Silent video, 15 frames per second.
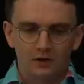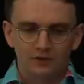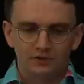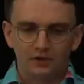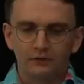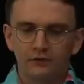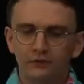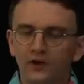
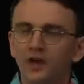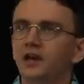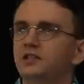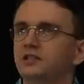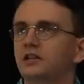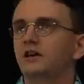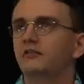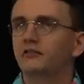So
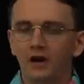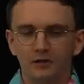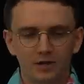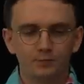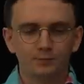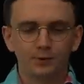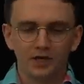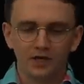first, I'll very
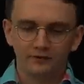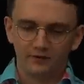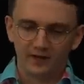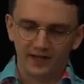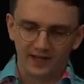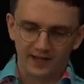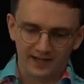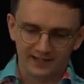
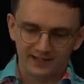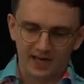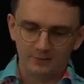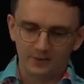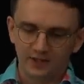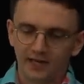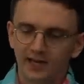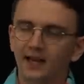briefly
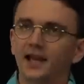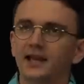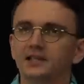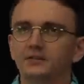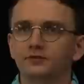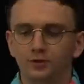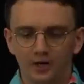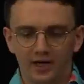examine the
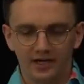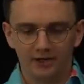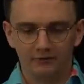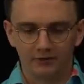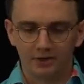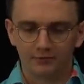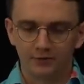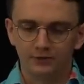collective training
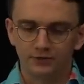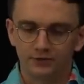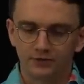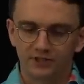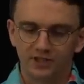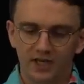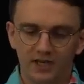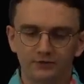recruits
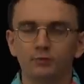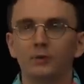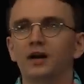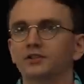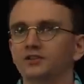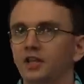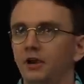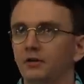received
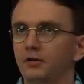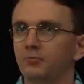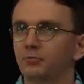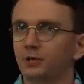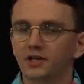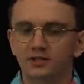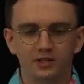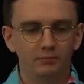whilst they are in
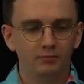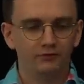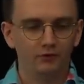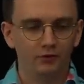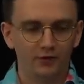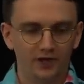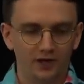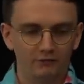Britain
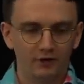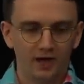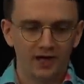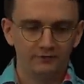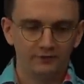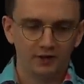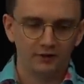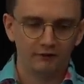before they
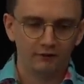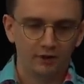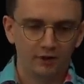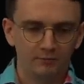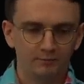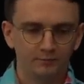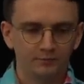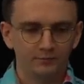arrived at the
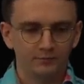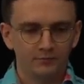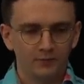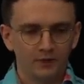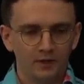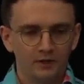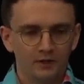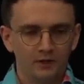front.
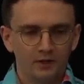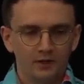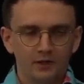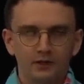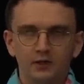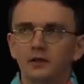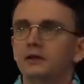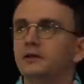
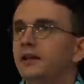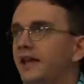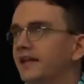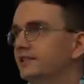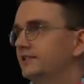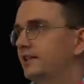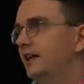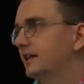
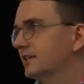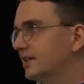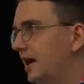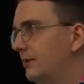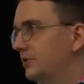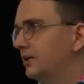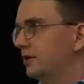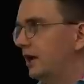Next, I'll
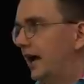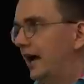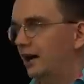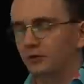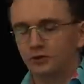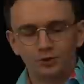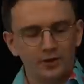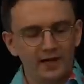examine
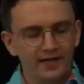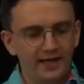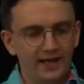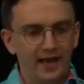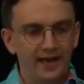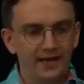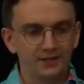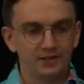how training
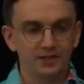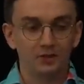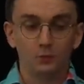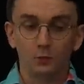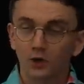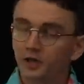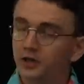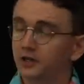actually
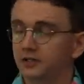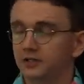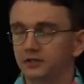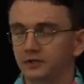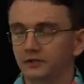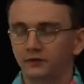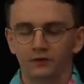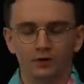worked at
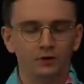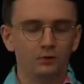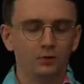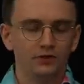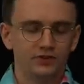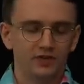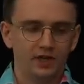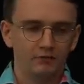the front
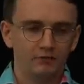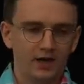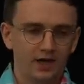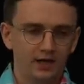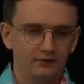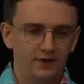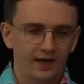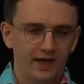once they
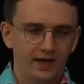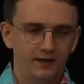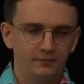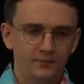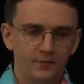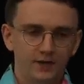arrived there.